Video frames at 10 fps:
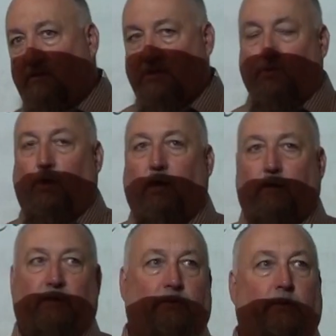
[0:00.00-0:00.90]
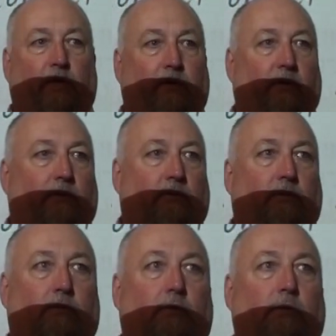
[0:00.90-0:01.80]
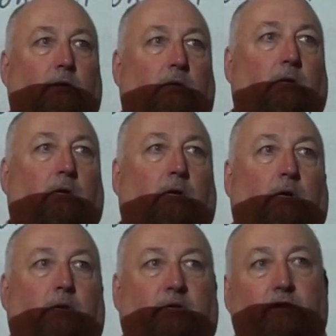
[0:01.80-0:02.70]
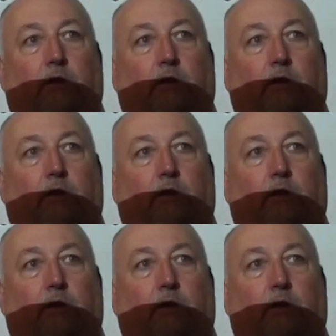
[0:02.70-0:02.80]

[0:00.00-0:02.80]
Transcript: swat him on the rear end. Didn't